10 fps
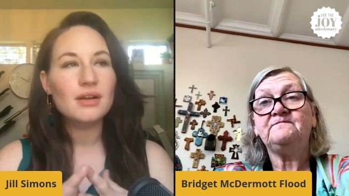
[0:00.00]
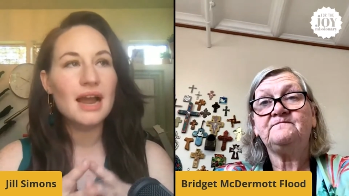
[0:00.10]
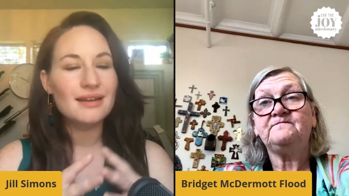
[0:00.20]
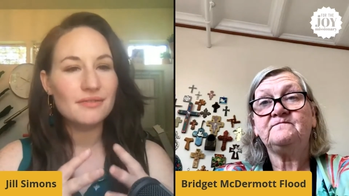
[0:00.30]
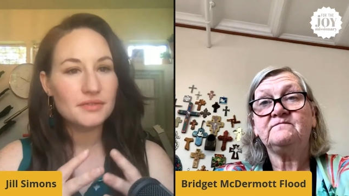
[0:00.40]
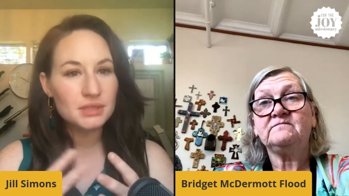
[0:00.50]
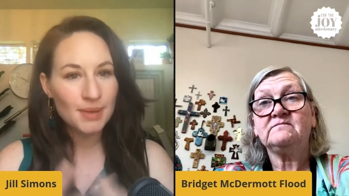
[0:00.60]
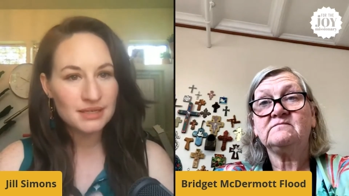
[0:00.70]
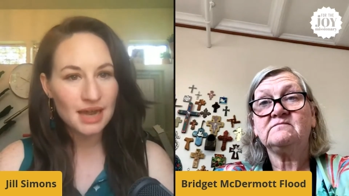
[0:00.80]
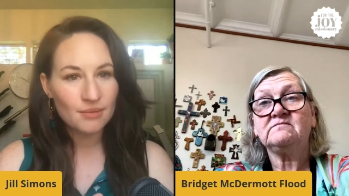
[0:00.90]
Speaker 1: kind of
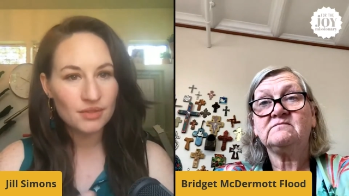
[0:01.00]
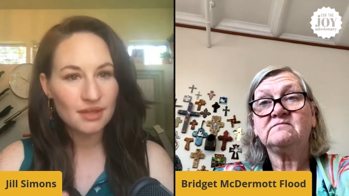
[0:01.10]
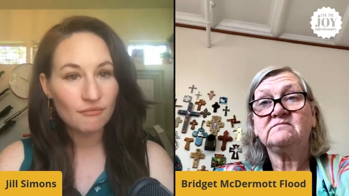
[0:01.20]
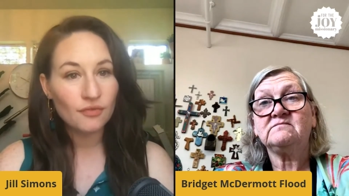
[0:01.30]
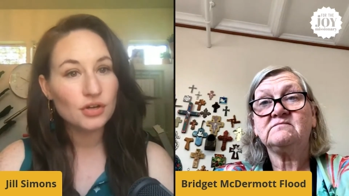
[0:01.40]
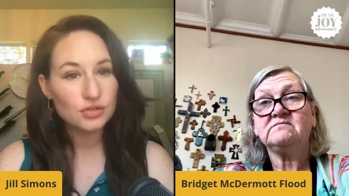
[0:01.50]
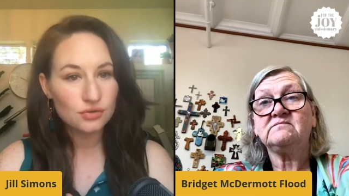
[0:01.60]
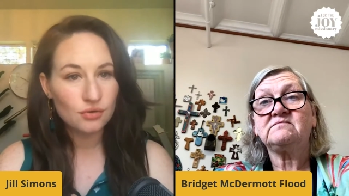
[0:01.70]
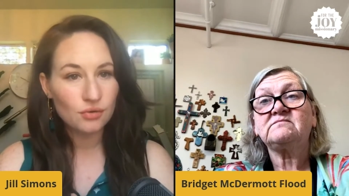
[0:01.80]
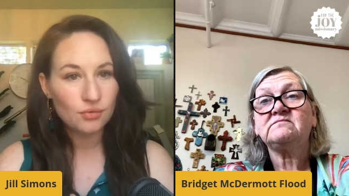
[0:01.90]
spent time with them
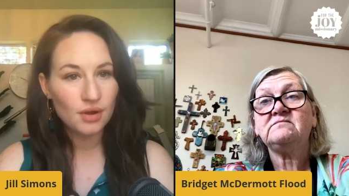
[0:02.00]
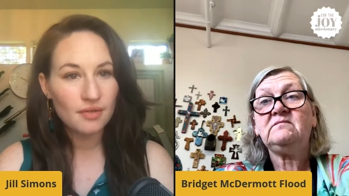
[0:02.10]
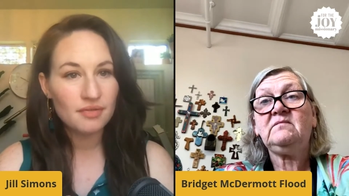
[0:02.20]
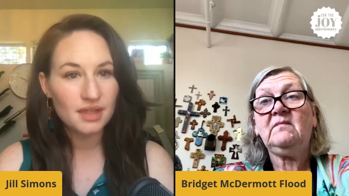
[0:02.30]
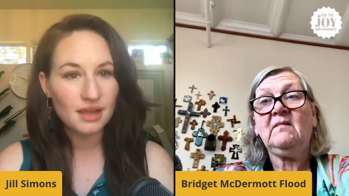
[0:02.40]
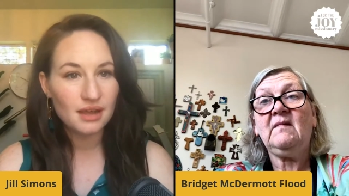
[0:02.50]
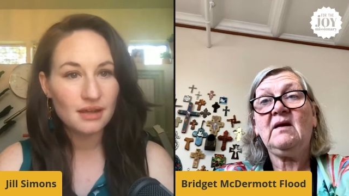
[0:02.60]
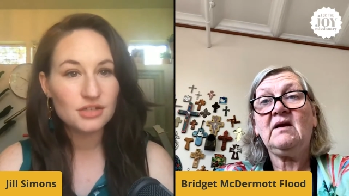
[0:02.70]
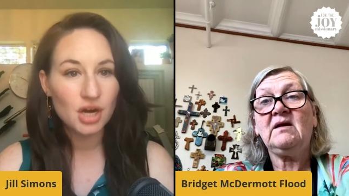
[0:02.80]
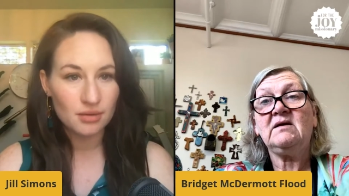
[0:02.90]
first through
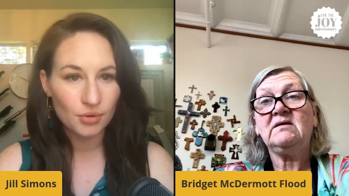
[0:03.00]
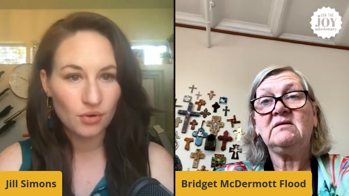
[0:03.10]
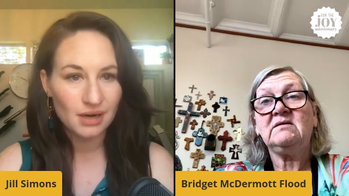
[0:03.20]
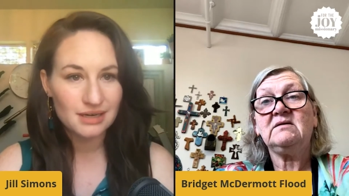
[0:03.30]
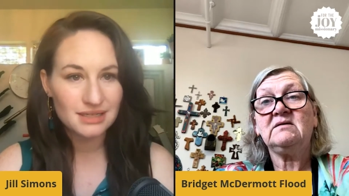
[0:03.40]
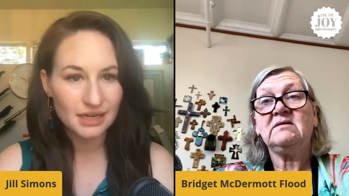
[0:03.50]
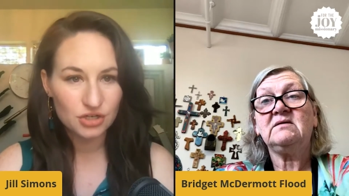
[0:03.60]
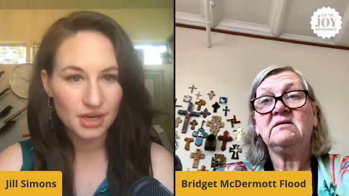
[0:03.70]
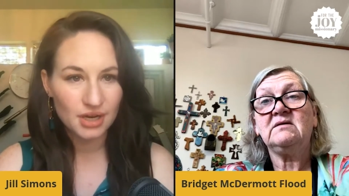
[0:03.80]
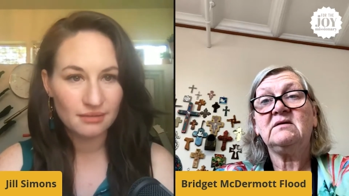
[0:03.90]
the charitable
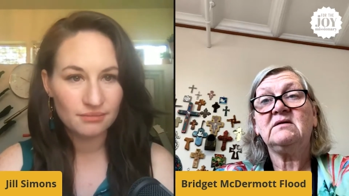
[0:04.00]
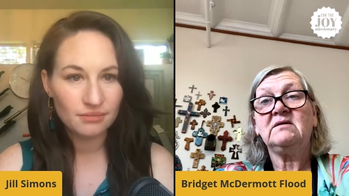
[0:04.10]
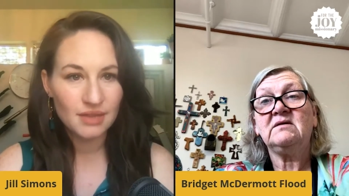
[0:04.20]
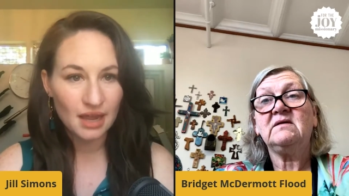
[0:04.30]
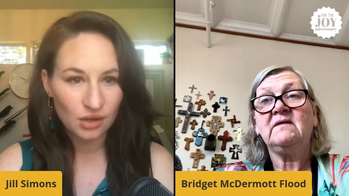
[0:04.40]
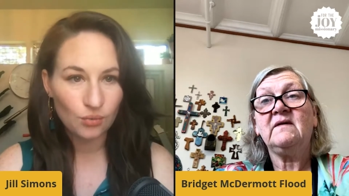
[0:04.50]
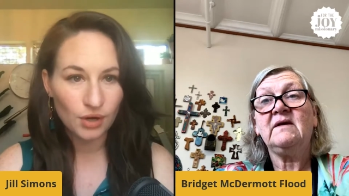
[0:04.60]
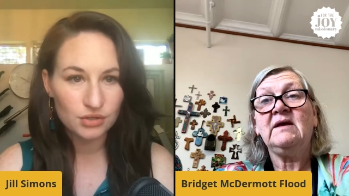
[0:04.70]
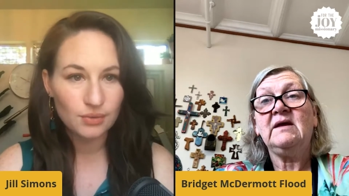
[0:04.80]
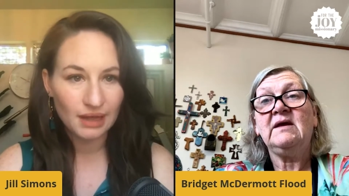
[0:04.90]
organization that you
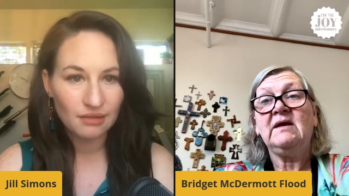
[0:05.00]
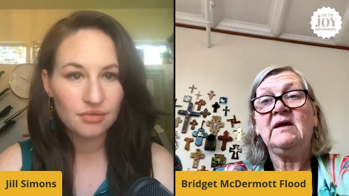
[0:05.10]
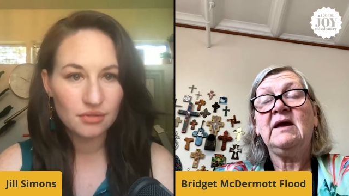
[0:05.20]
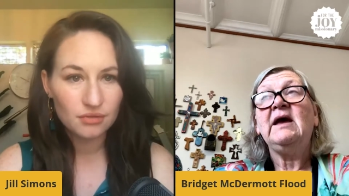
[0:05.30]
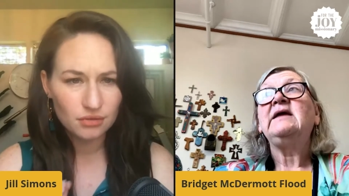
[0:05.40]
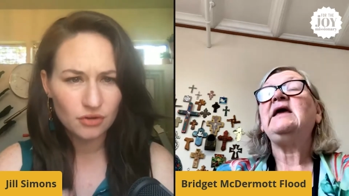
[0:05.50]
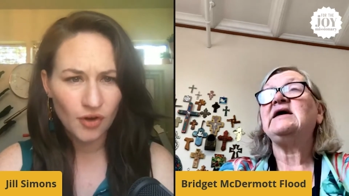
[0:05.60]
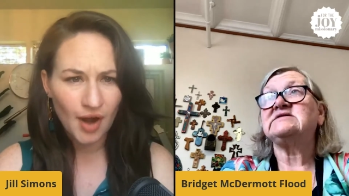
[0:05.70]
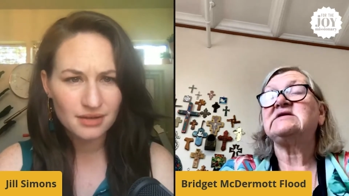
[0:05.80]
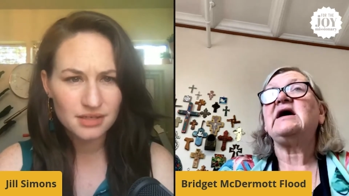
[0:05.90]
worked with.
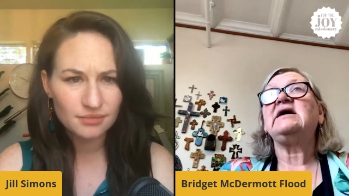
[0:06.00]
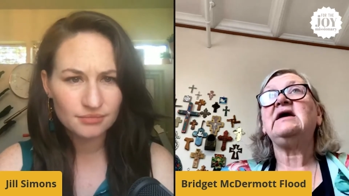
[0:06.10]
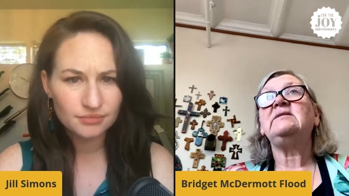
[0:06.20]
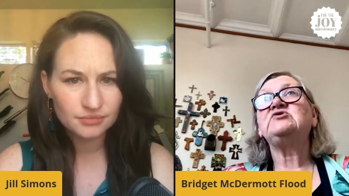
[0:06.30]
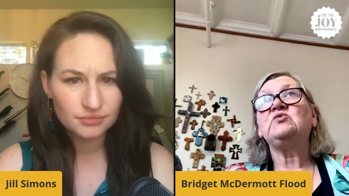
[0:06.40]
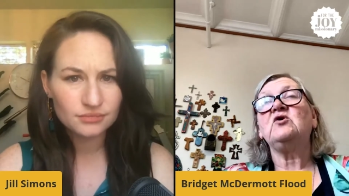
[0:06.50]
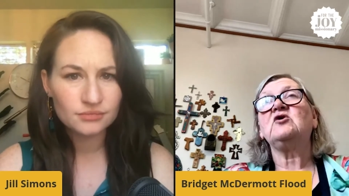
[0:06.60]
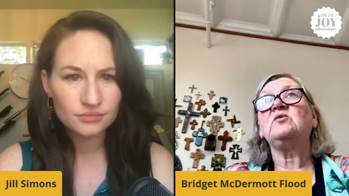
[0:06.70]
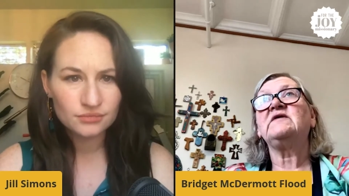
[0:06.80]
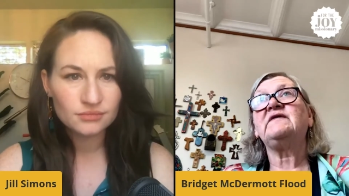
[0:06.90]
Yes, correct?
Speaker 2: I came to
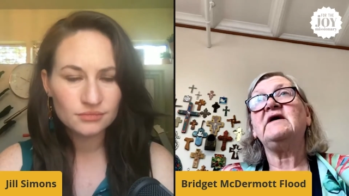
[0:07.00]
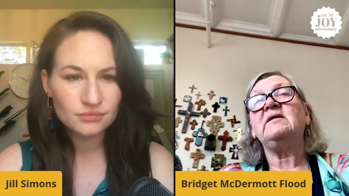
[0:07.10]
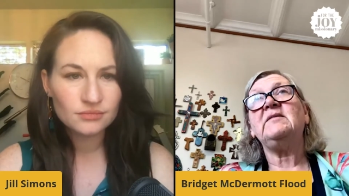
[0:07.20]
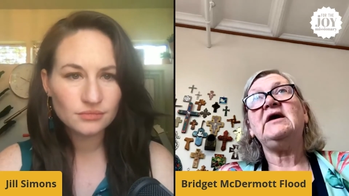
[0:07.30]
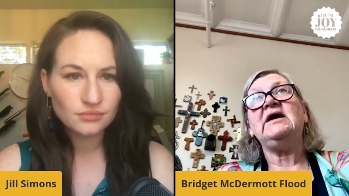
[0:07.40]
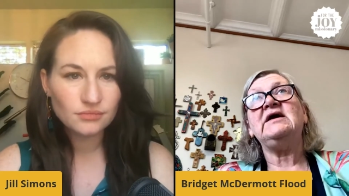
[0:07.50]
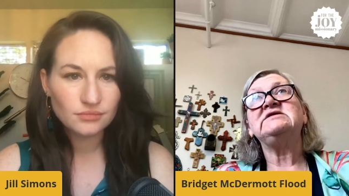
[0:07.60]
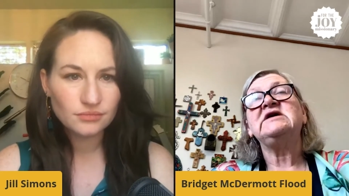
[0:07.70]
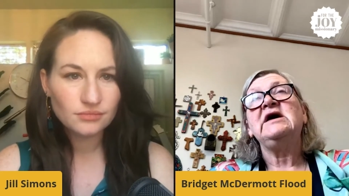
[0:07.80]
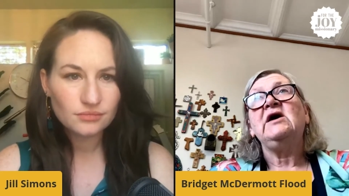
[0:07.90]
work with them,
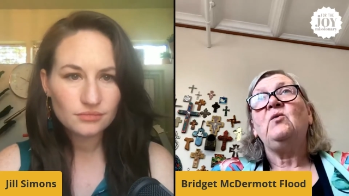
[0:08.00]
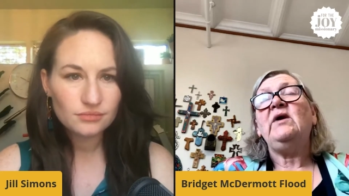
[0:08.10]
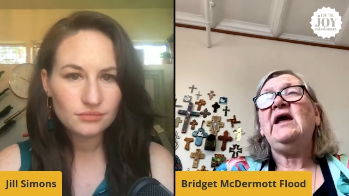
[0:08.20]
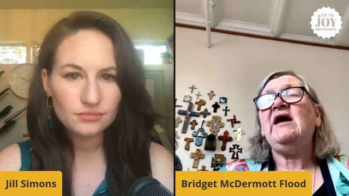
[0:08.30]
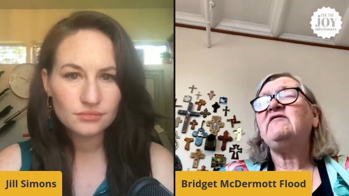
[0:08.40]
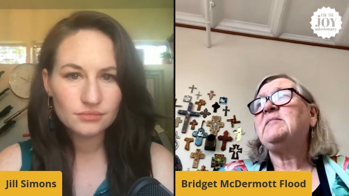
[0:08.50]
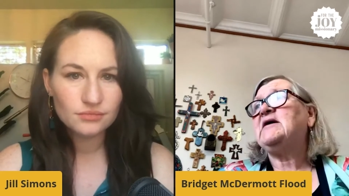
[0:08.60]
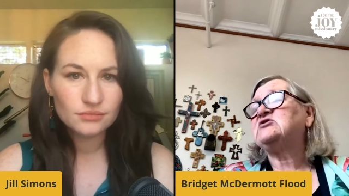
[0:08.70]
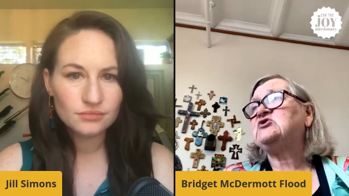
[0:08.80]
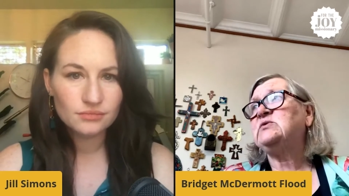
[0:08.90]
and we have
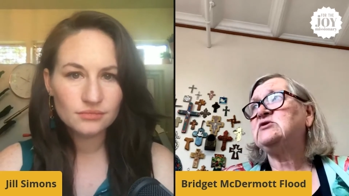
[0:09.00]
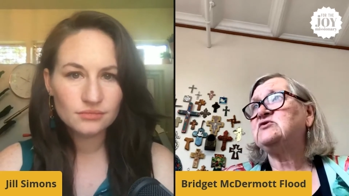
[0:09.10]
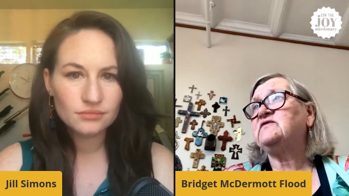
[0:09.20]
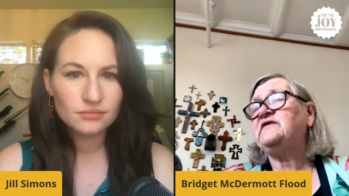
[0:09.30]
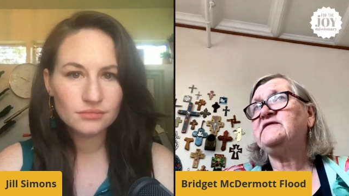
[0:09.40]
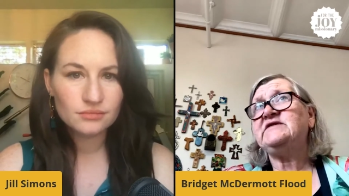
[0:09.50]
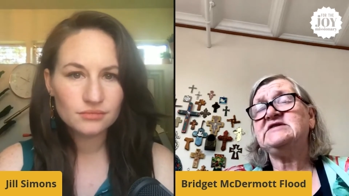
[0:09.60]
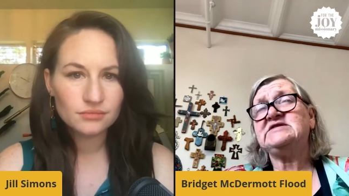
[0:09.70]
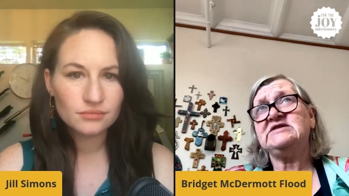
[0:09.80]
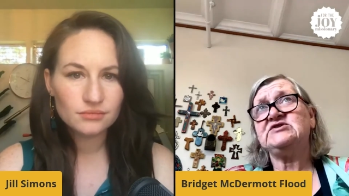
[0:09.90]
about
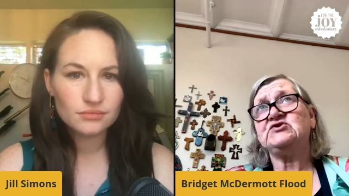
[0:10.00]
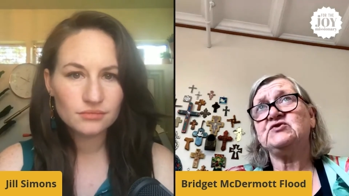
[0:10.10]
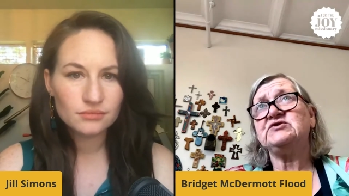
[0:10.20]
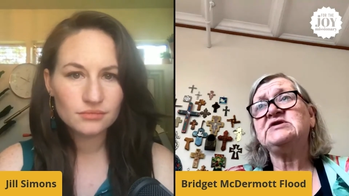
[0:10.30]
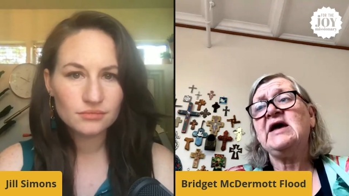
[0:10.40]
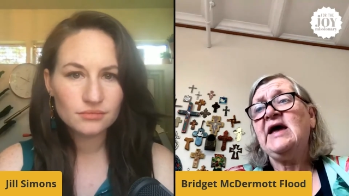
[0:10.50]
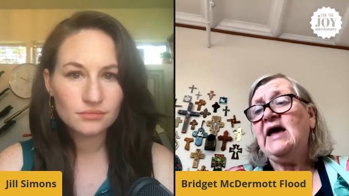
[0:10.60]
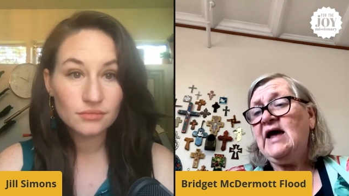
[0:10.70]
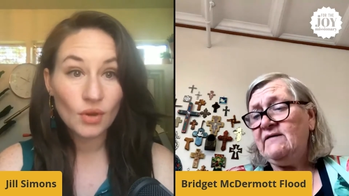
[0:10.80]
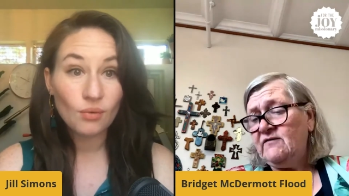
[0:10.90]
250 sisters.
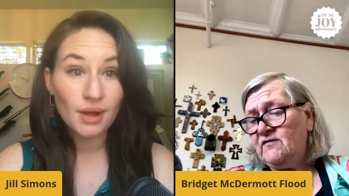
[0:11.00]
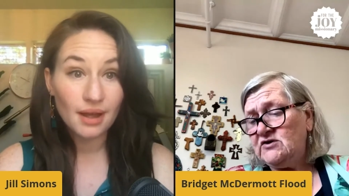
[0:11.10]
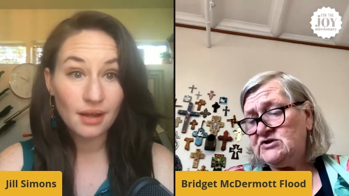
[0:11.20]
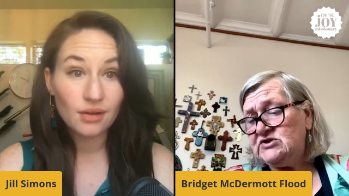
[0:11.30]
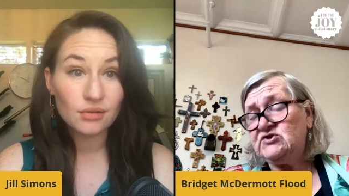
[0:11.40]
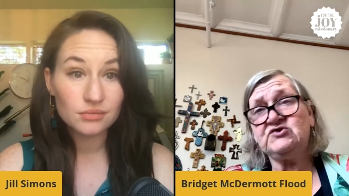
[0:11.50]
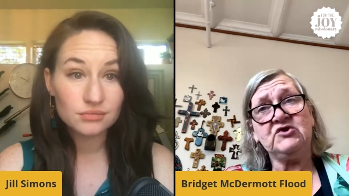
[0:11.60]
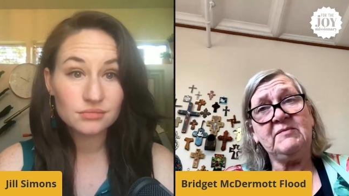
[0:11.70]
Half of our sisters are